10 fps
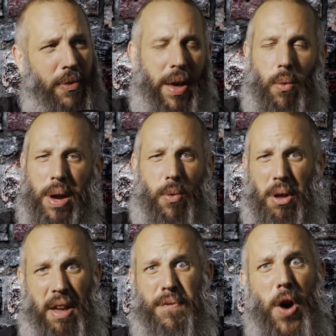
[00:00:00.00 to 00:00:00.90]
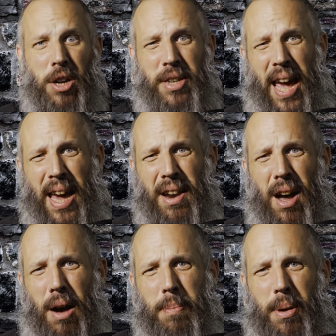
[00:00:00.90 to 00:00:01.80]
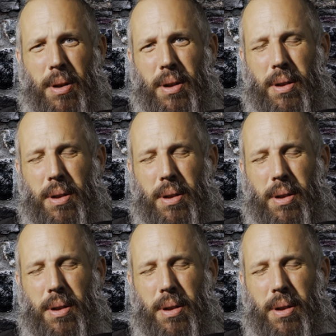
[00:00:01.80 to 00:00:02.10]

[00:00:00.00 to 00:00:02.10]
that we really fucked that up.